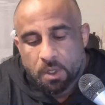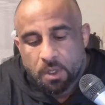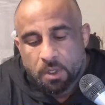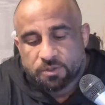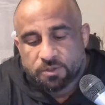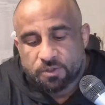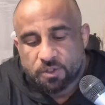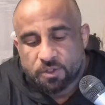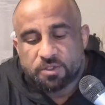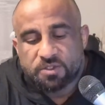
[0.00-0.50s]

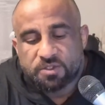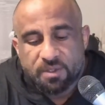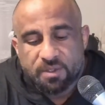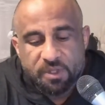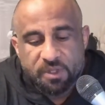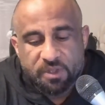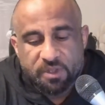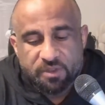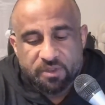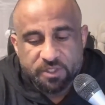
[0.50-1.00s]
So those are some
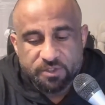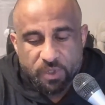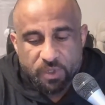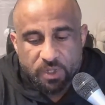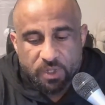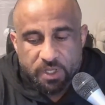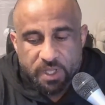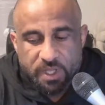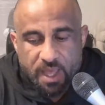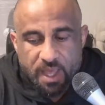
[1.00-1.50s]
of the things we
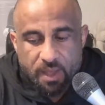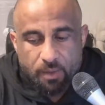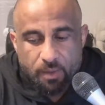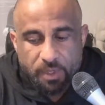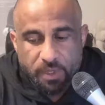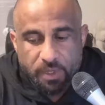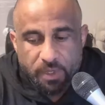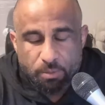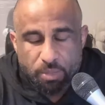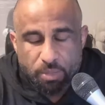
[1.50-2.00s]
look at when
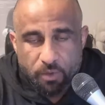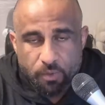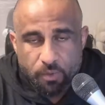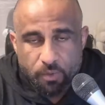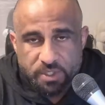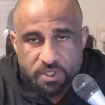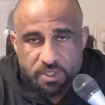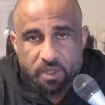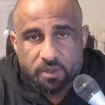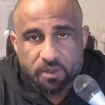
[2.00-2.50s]
we get blood
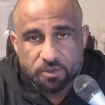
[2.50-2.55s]
work done.